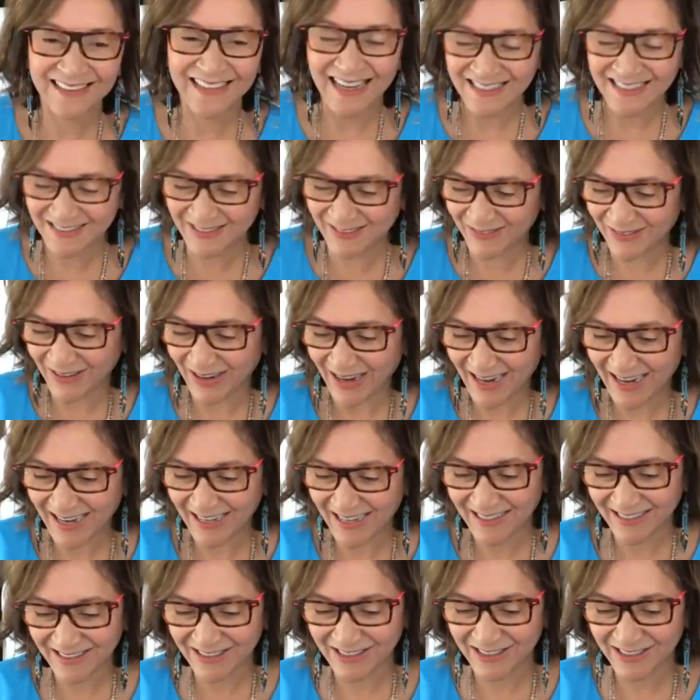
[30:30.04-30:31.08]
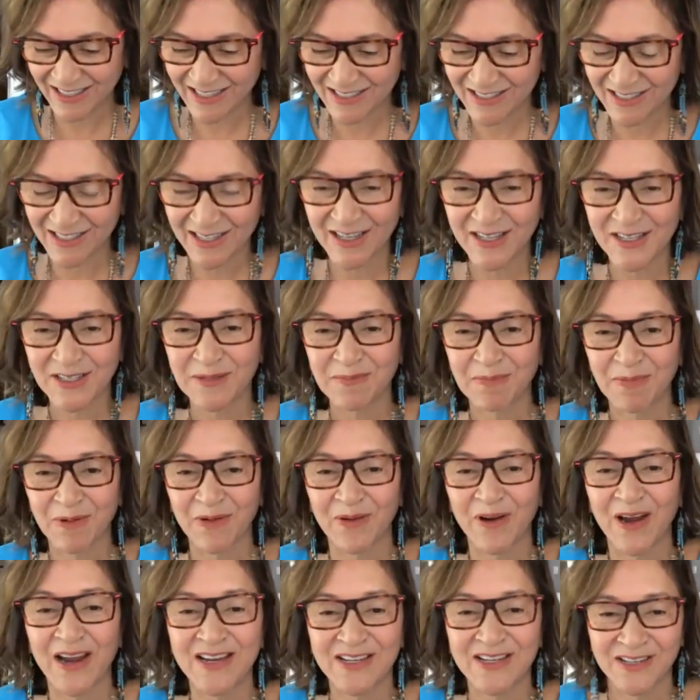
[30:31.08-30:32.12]
that's right. She's an
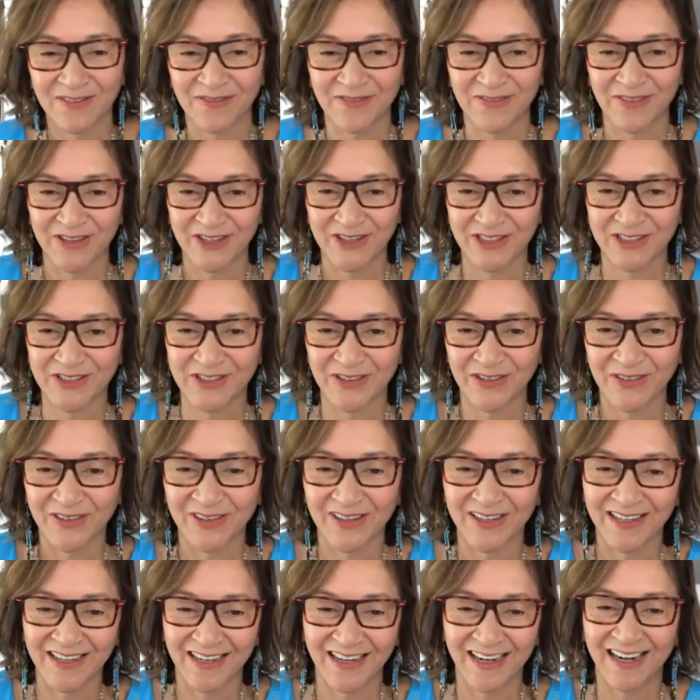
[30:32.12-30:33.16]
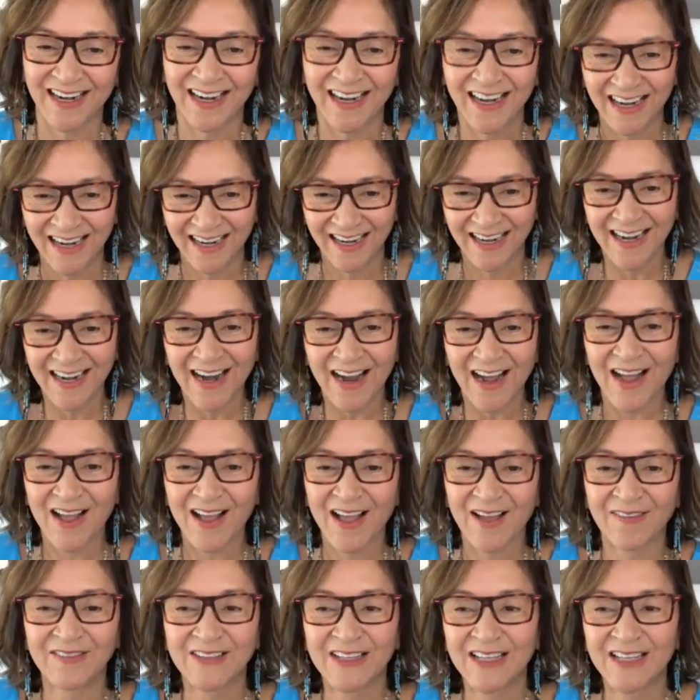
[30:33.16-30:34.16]
inspiration for sure. She's